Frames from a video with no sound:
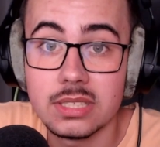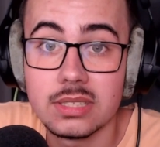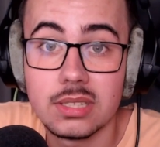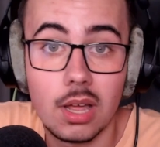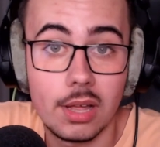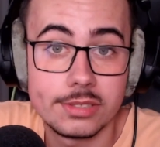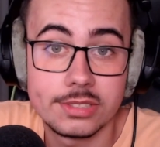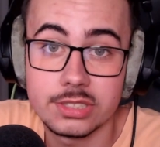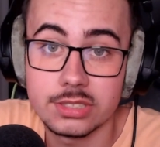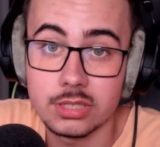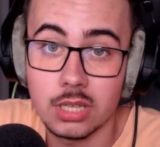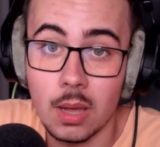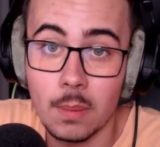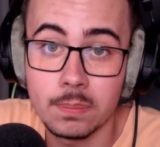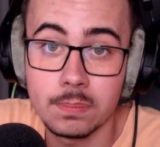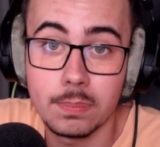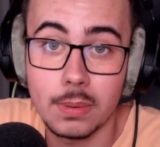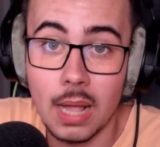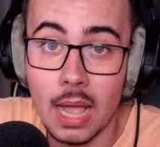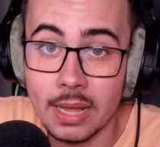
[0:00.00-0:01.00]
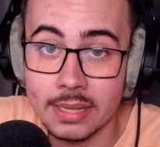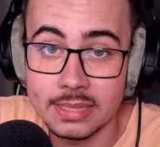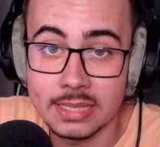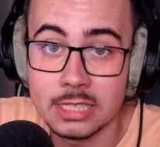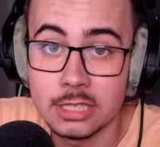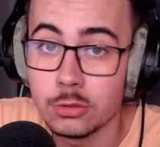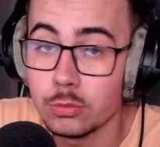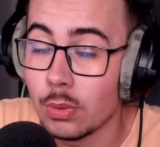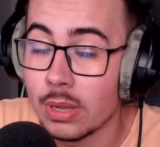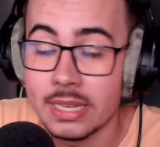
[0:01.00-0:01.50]
it non-stop plugged
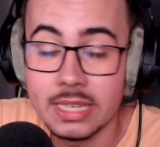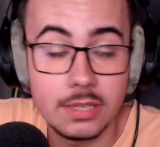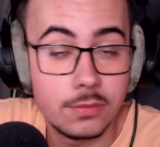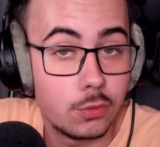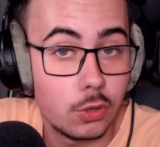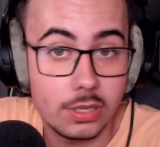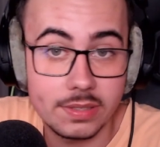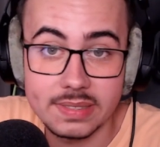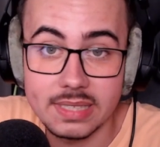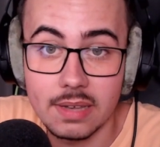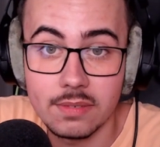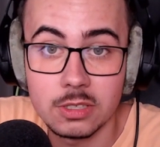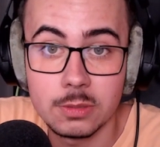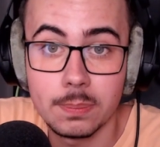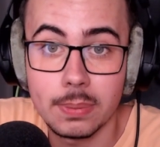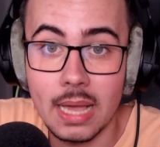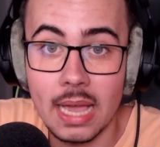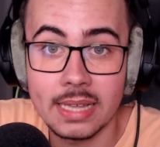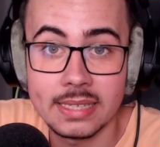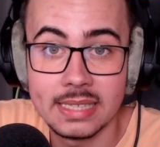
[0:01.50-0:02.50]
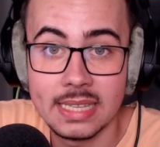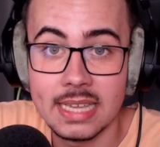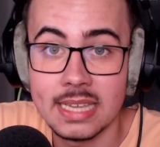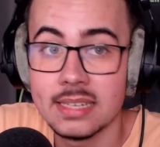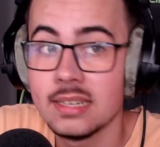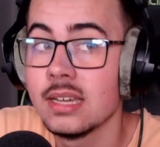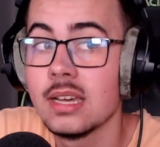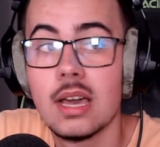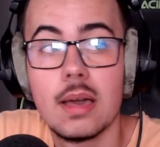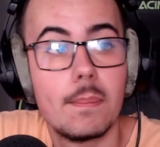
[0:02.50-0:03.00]
in, 24-7 plugged
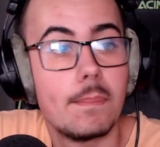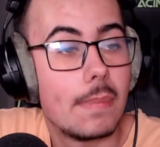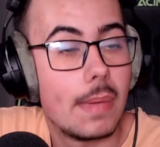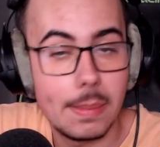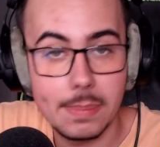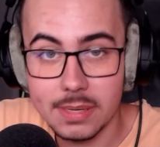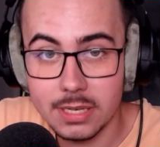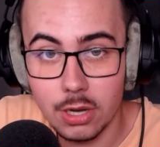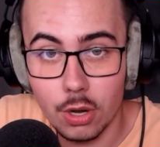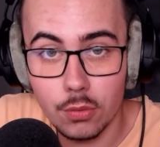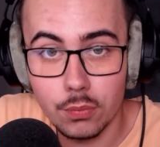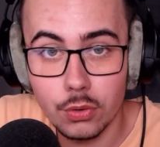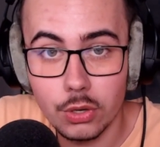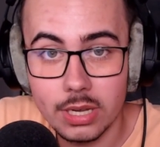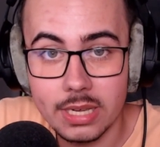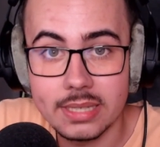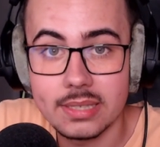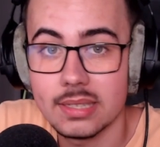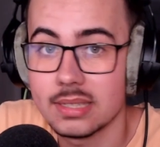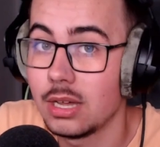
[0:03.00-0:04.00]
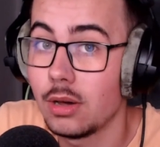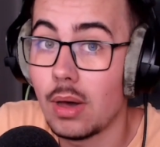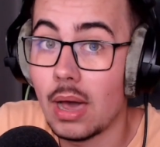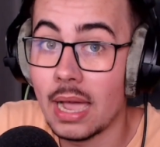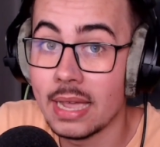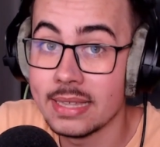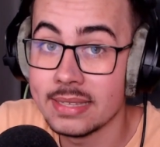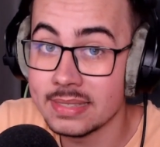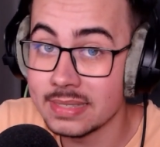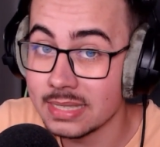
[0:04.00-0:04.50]
in, maybe go for it, though
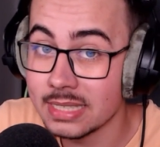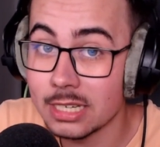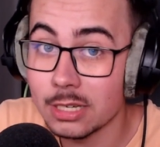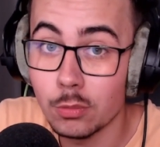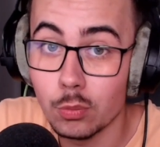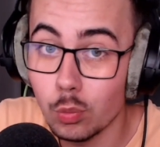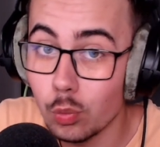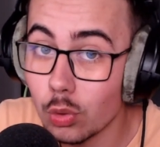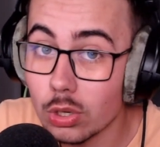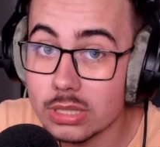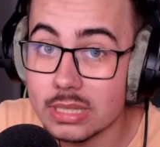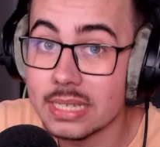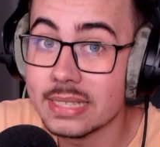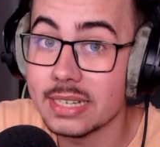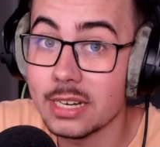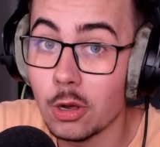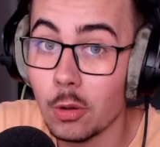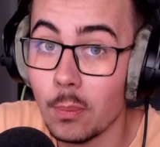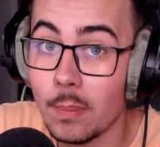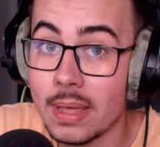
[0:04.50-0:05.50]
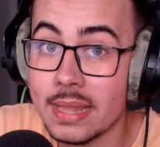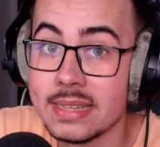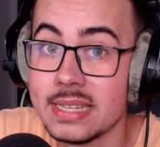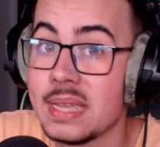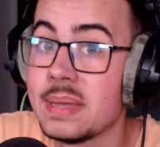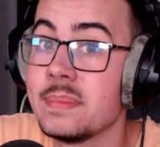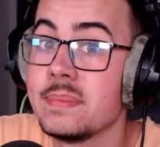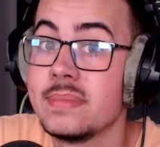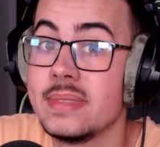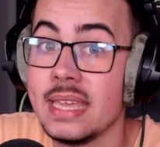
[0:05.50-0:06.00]
I still wouldn't recommend
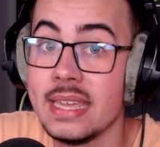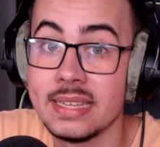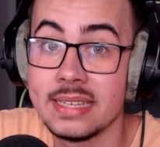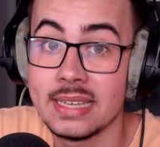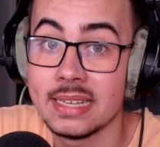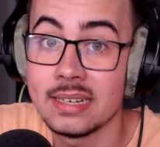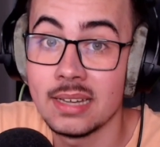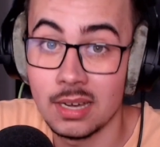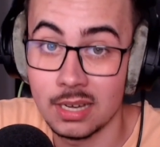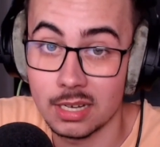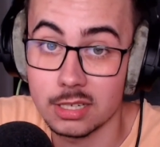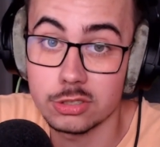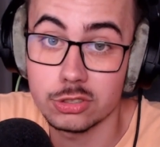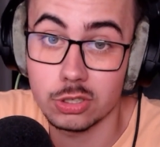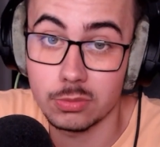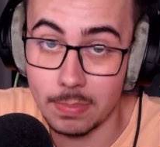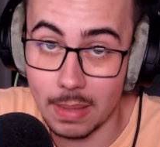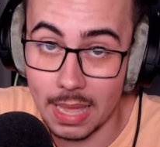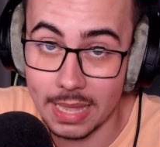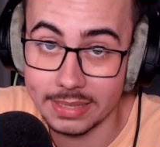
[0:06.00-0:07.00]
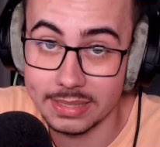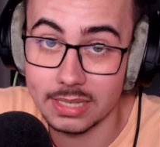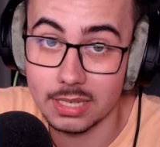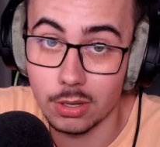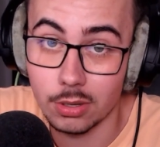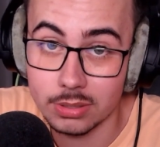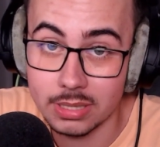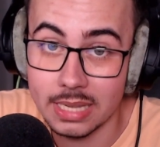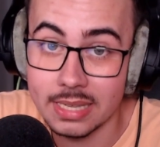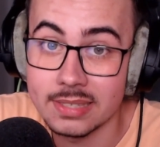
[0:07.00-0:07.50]
them. They can hurt your
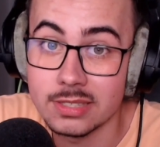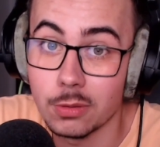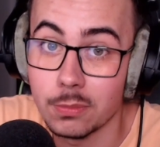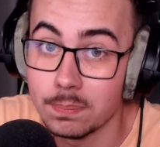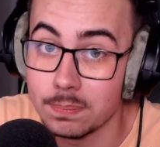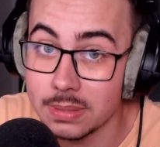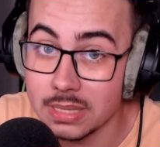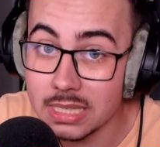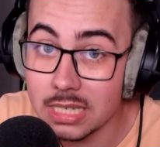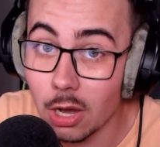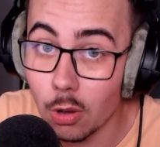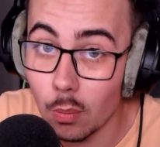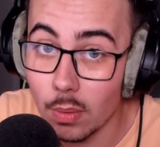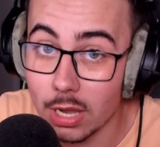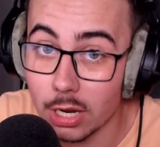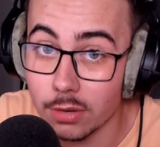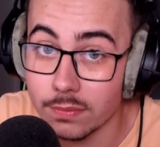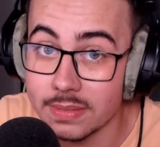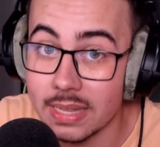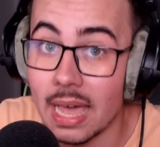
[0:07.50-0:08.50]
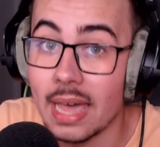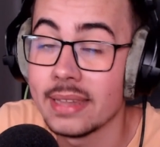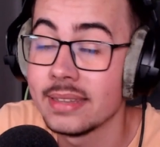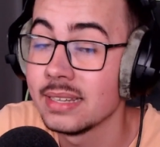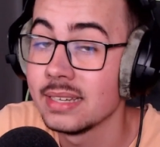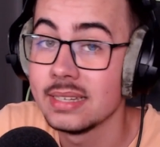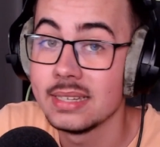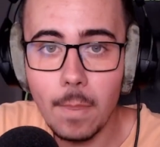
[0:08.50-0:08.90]
battery, okay? So be aware of that.